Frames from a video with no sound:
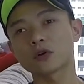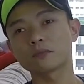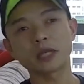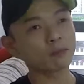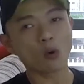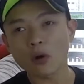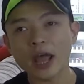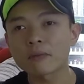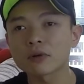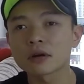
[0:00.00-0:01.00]
peephole
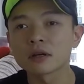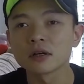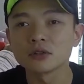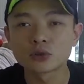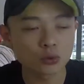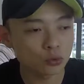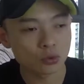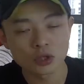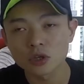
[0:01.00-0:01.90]
camera through